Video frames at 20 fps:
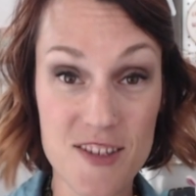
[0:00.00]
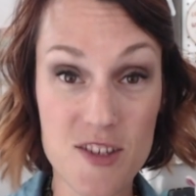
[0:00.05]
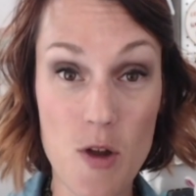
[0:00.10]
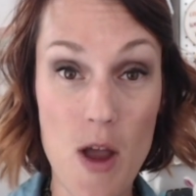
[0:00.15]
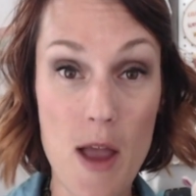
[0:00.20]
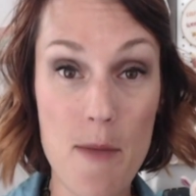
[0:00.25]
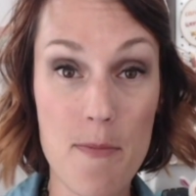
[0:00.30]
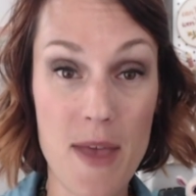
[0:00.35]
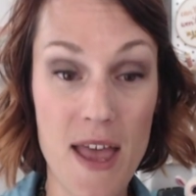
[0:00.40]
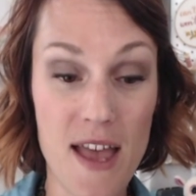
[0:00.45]
So
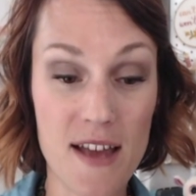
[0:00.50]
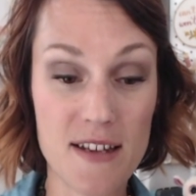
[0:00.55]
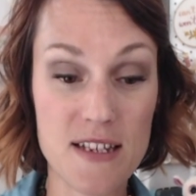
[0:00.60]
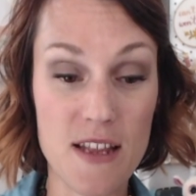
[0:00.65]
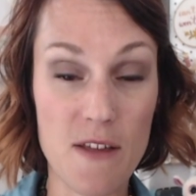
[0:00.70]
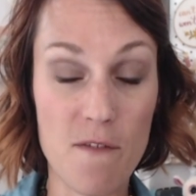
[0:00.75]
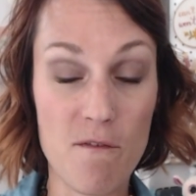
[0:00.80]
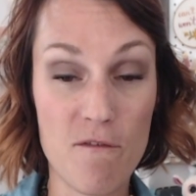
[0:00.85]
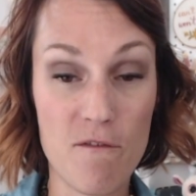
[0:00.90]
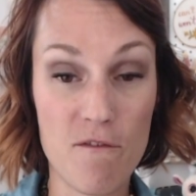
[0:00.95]
I picked
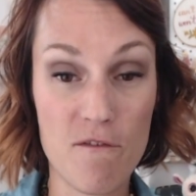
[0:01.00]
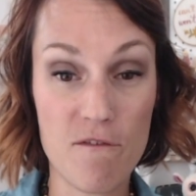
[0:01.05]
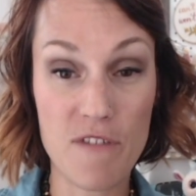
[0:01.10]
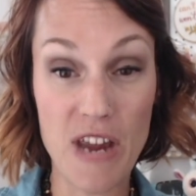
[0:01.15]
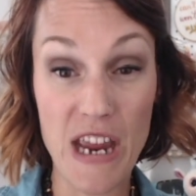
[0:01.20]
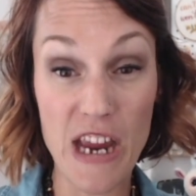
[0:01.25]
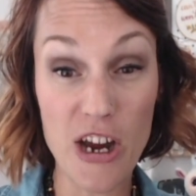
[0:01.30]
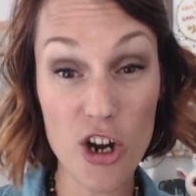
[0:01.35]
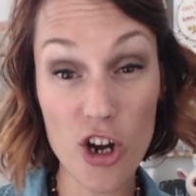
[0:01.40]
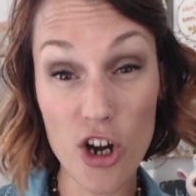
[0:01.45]
the
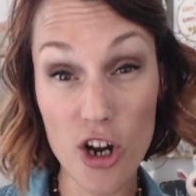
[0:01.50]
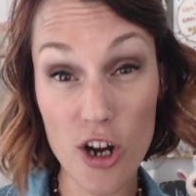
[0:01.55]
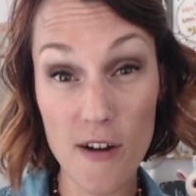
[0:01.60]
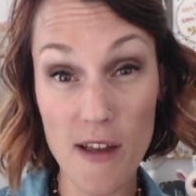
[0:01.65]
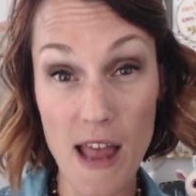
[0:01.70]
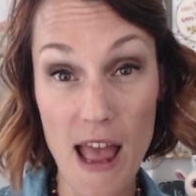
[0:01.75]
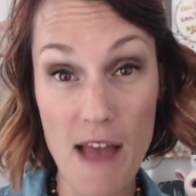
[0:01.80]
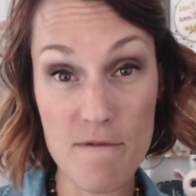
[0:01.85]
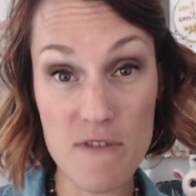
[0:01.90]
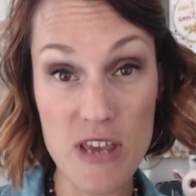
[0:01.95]
Fair,
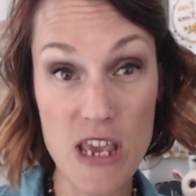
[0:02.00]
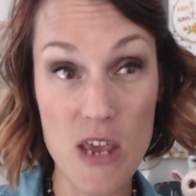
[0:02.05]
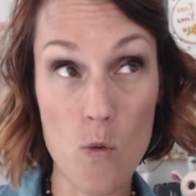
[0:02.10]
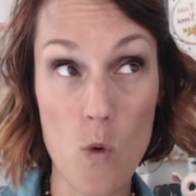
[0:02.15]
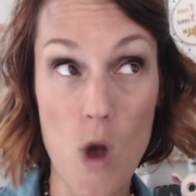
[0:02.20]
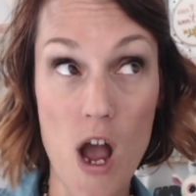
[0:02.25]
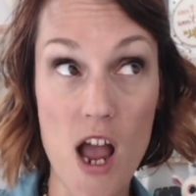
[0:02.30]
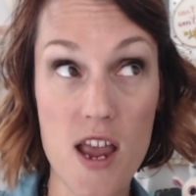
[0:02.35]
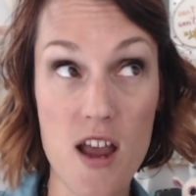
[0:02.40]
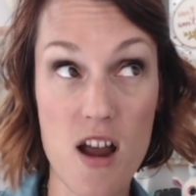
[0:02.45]

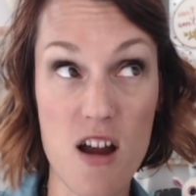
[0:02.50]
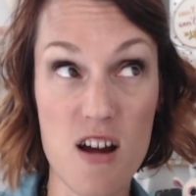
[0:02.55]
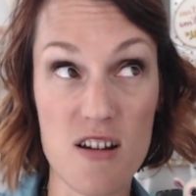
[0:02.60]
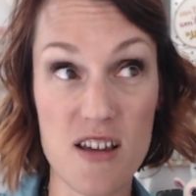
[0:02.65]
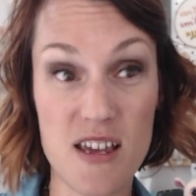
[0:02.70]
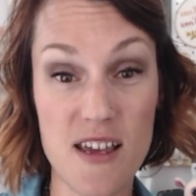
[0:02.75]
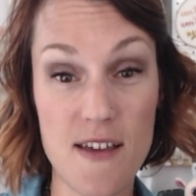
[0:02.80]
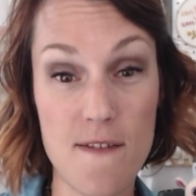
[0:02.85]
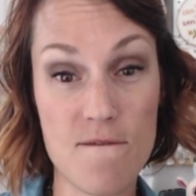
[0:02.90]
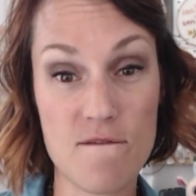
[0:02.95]

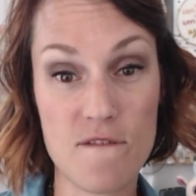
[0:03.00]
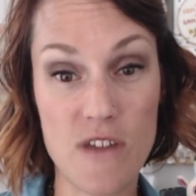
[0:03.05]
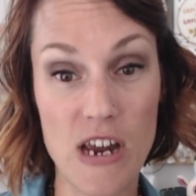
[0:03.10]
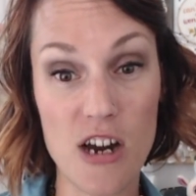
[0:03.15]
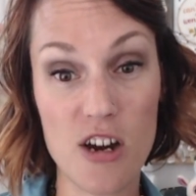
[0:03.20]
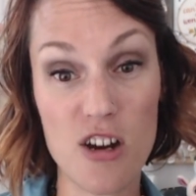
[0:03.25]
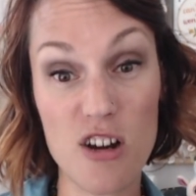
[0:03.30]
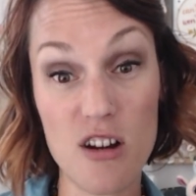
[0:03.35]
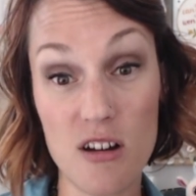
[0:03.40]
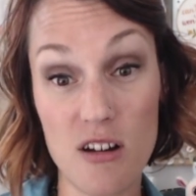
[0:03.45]
F-E-Y-R-E,
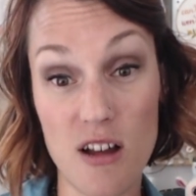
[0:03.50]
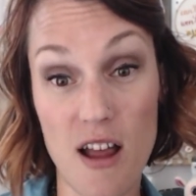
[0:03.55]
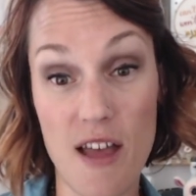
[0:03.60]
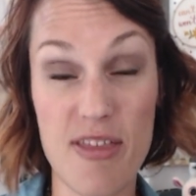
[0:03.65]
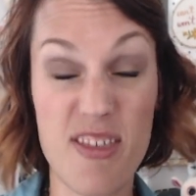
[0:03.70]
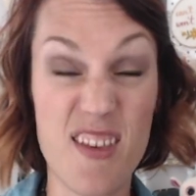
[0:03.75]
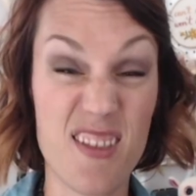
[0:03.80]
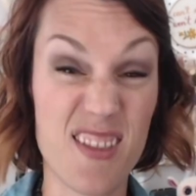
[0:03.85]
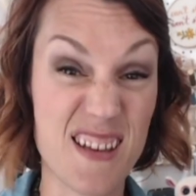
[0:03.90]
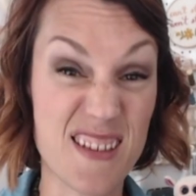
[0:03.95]
Fair. I
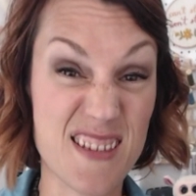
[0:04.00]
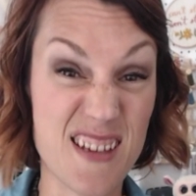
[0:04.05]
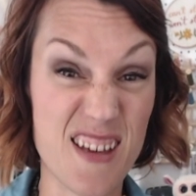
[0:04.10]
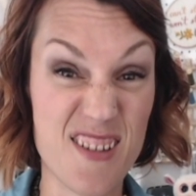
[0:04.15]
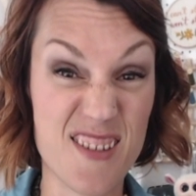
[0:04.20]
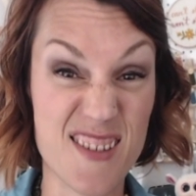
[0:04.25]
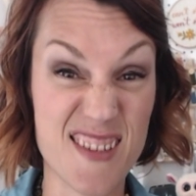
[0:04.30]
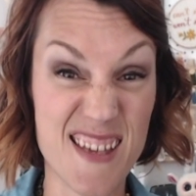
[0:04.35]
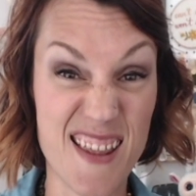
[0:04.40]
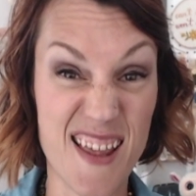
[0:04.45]
think that's how
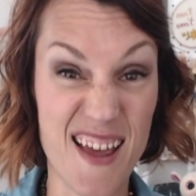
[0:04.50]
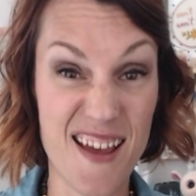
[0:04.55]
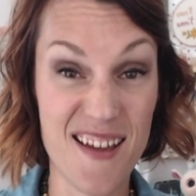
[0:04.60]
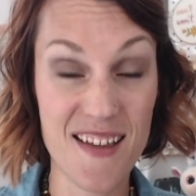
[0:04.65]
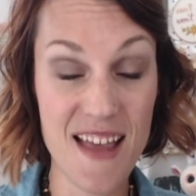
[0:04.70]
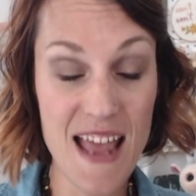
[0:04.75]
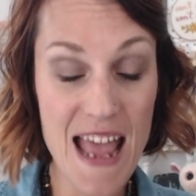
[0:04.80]
you say that.